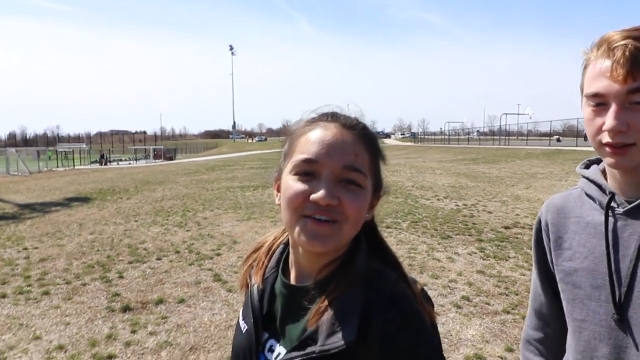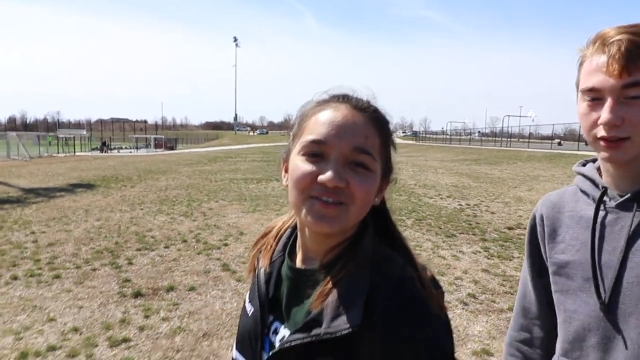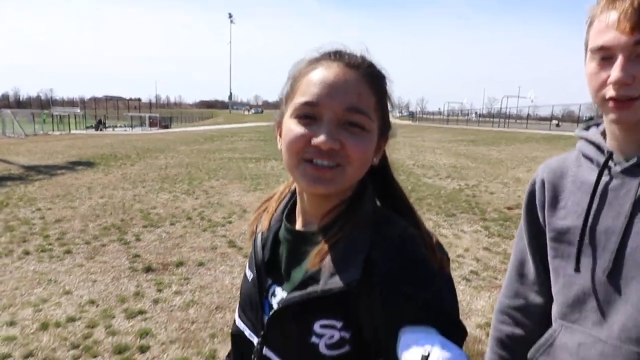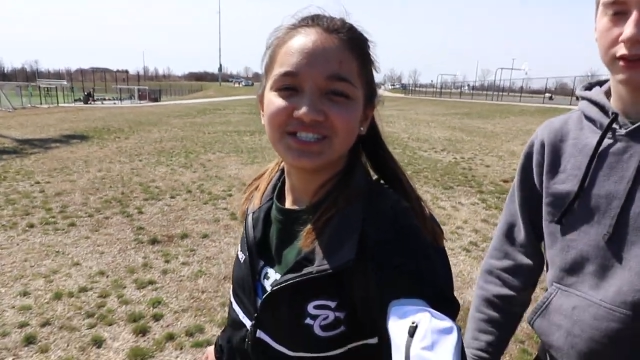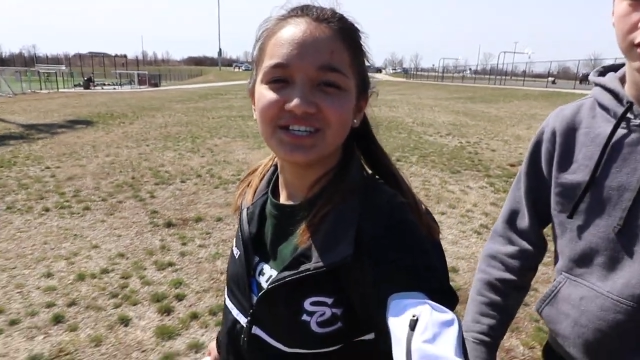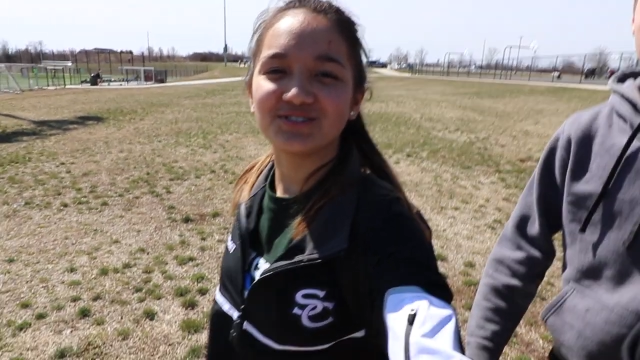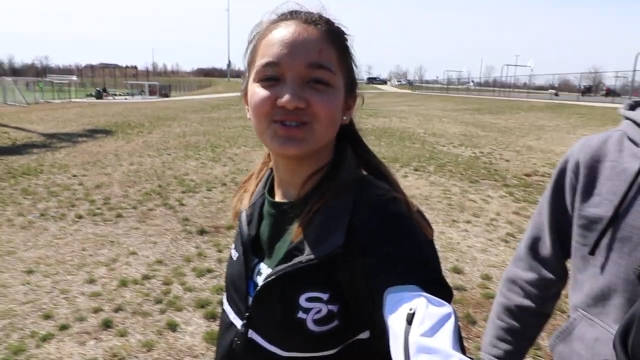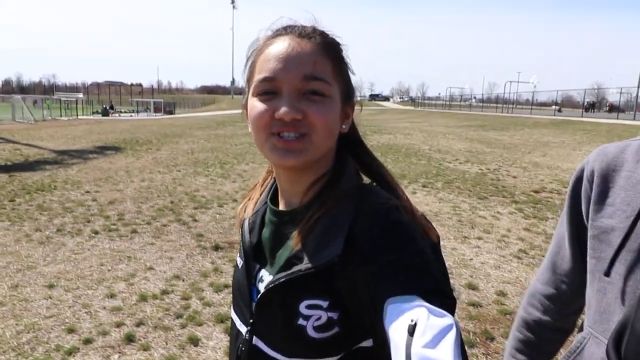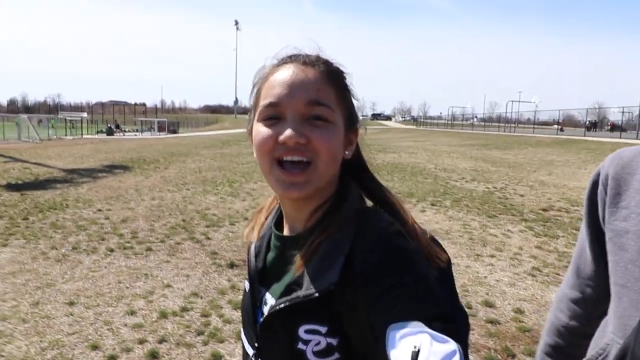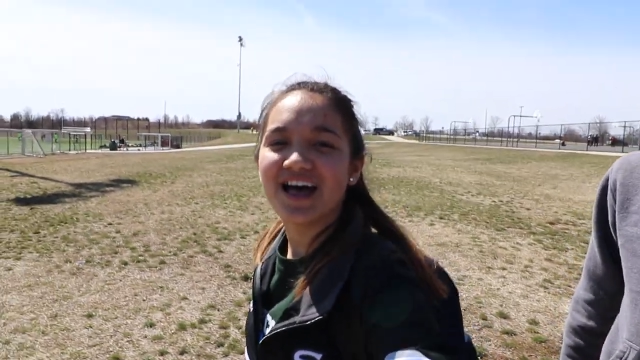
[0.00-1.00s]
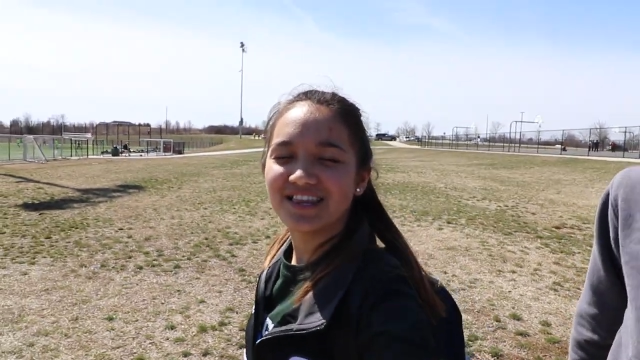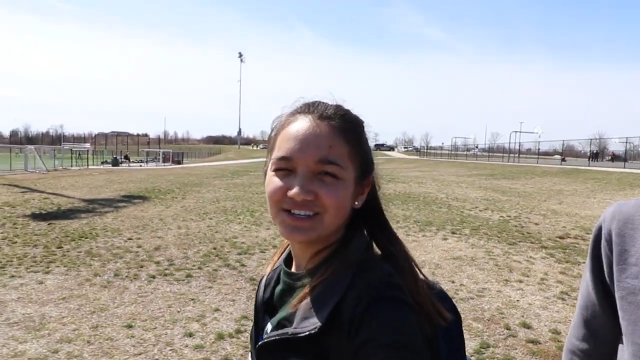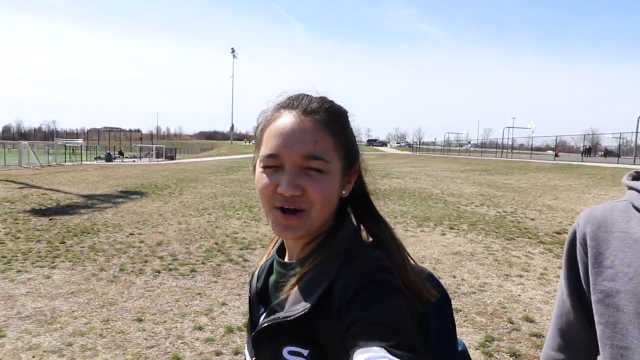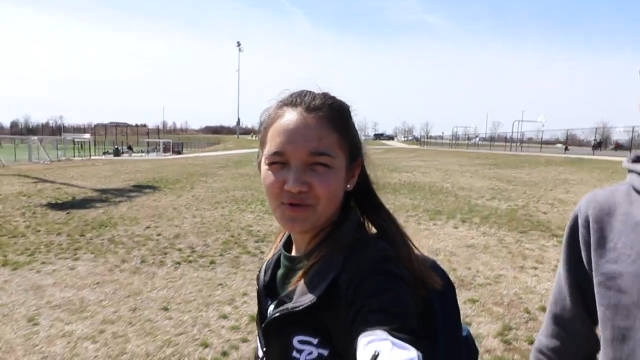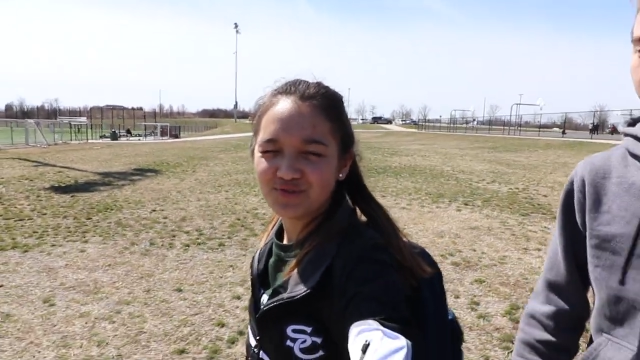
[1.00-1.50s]
was Caesar
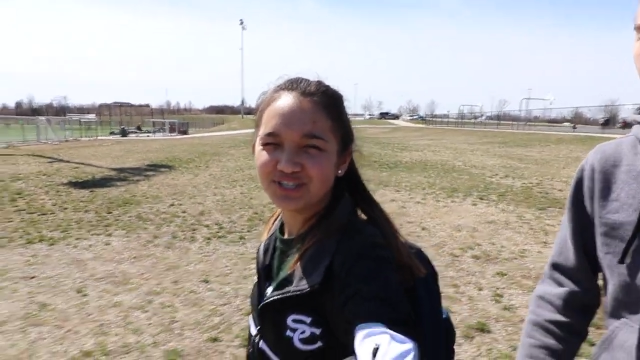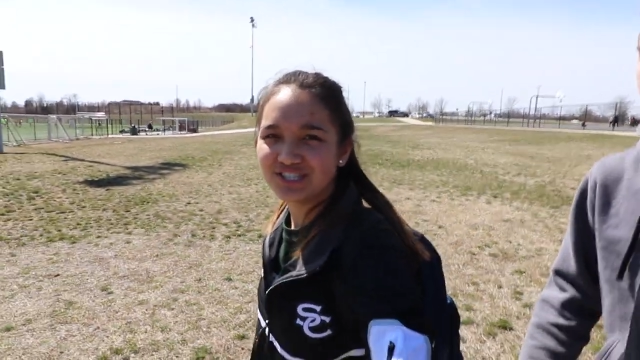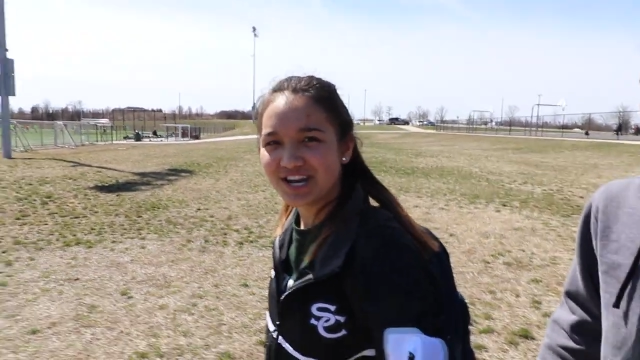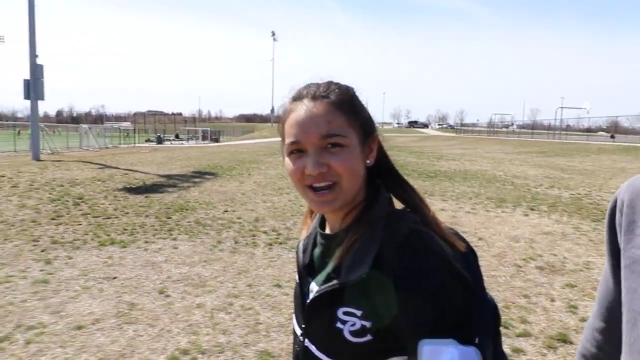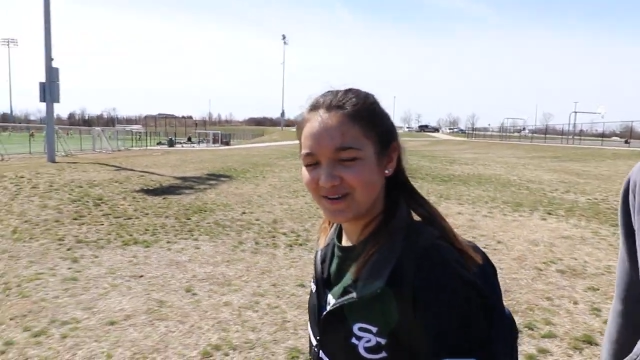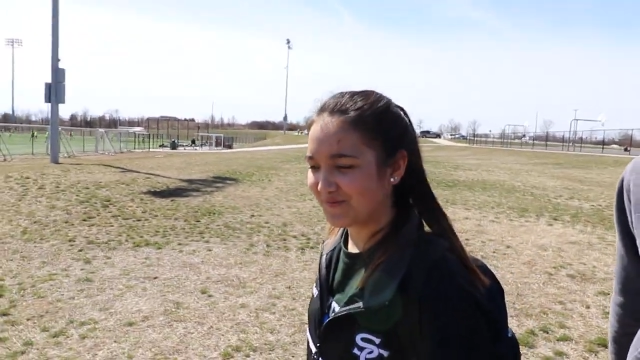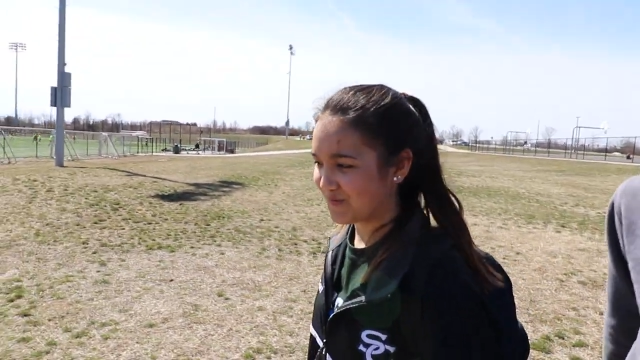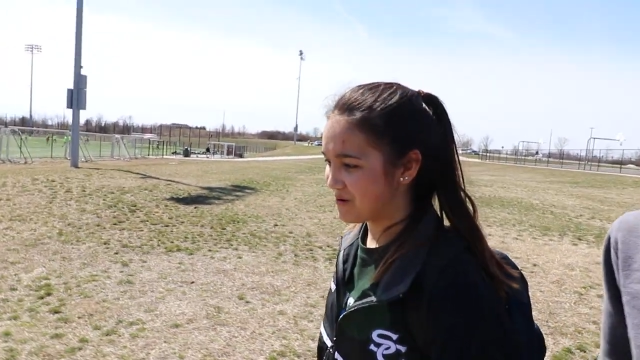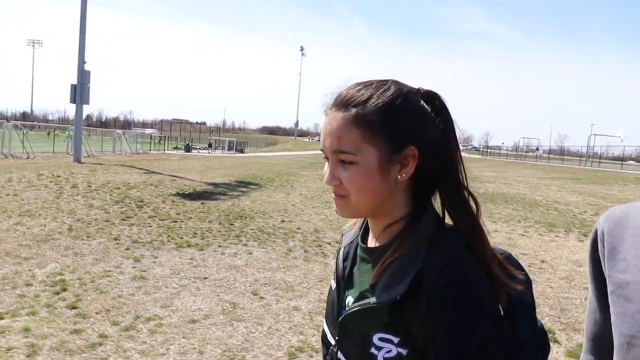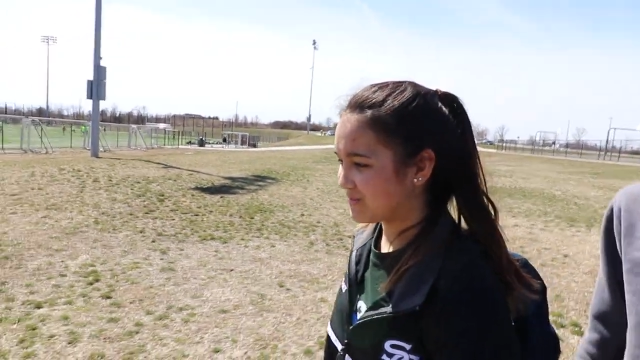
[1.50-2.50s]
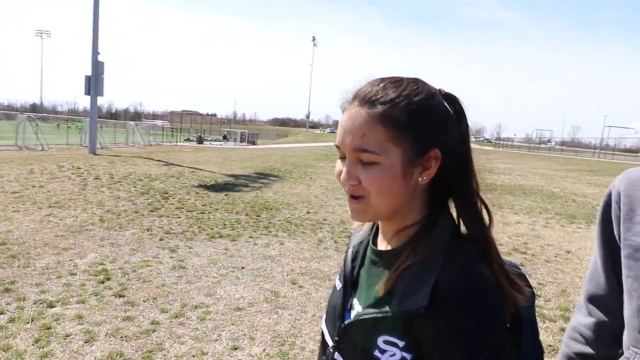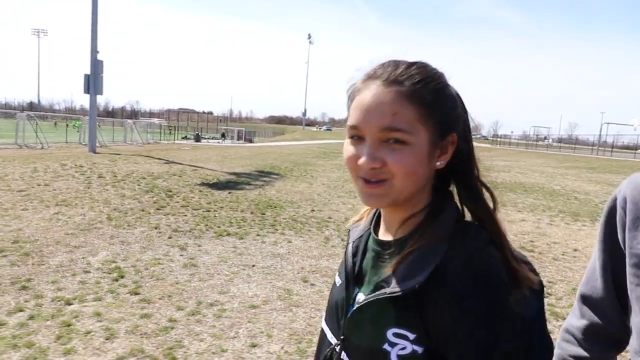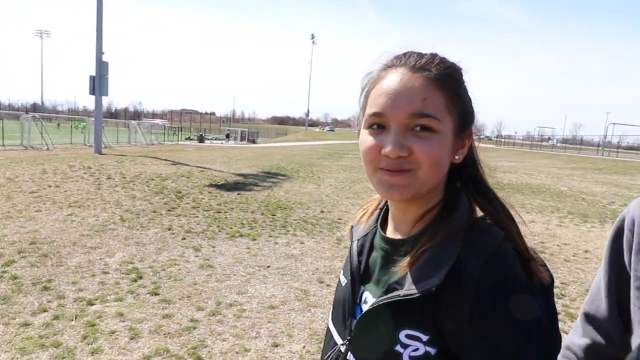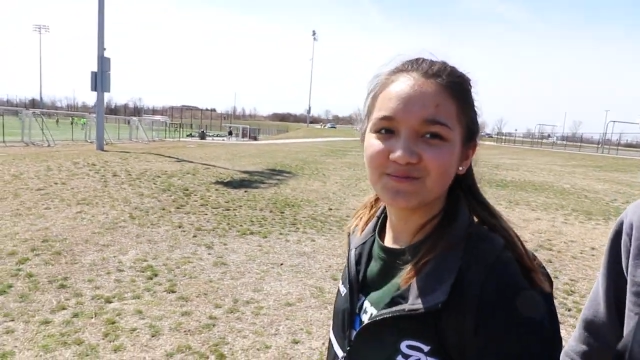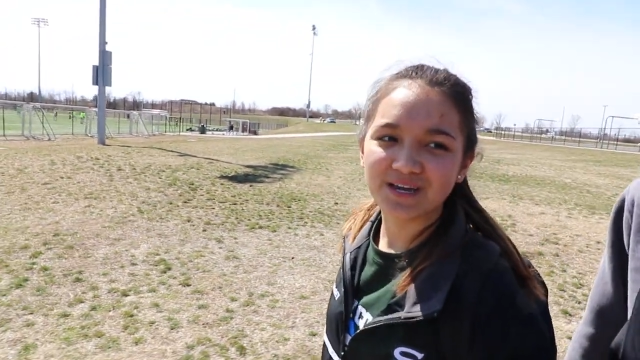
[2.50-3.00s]
salad originated from? I'll
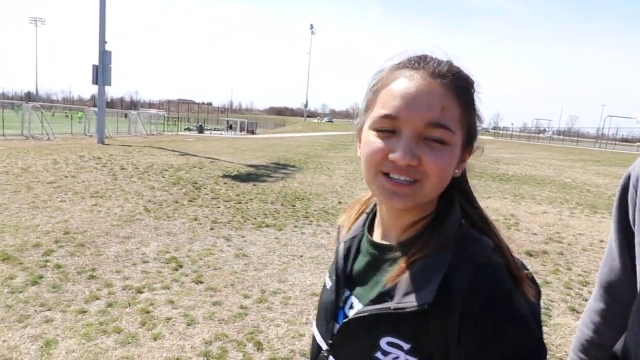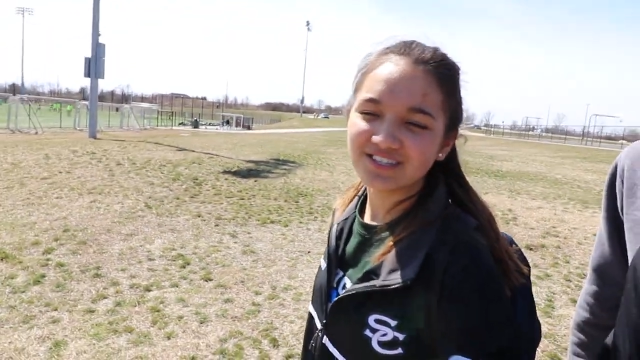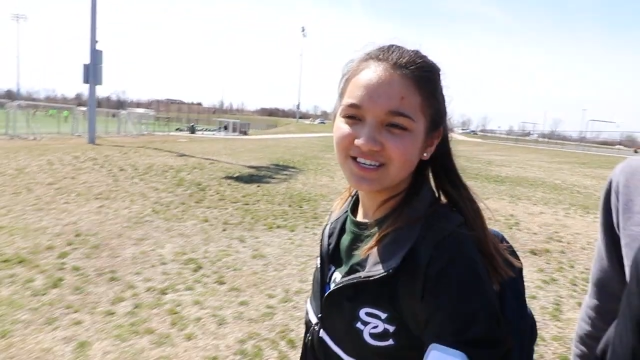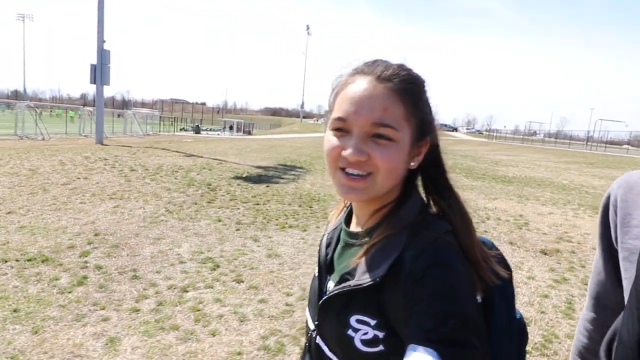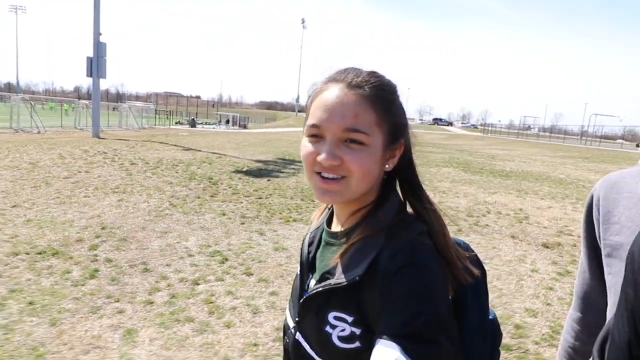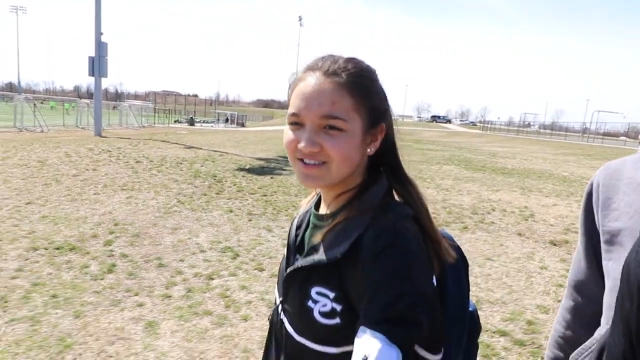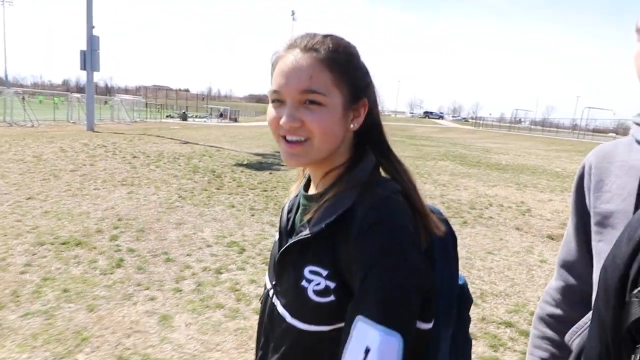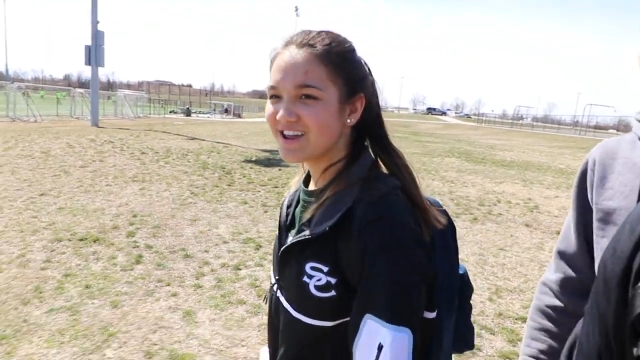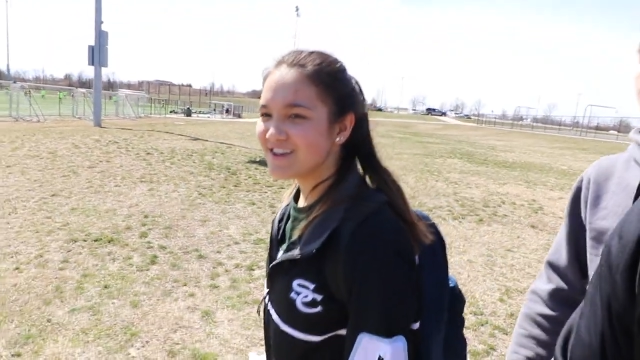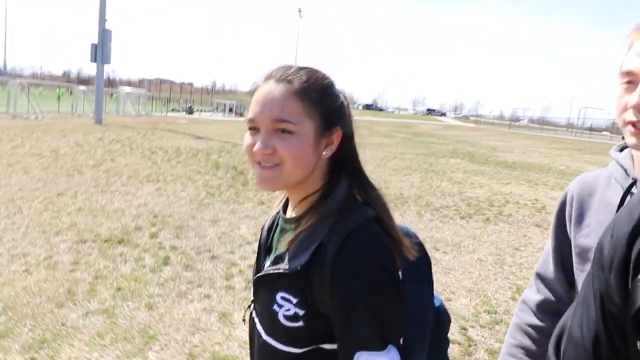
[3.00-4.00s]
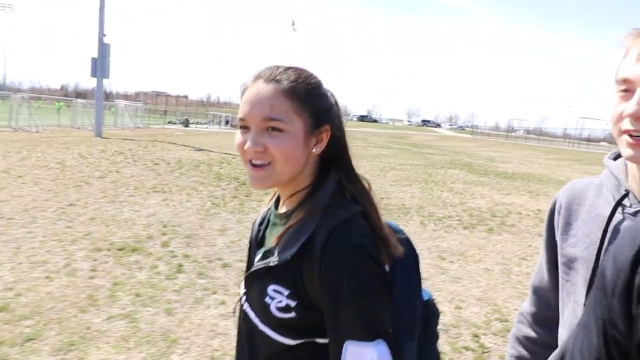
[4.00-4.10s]
give him like. No one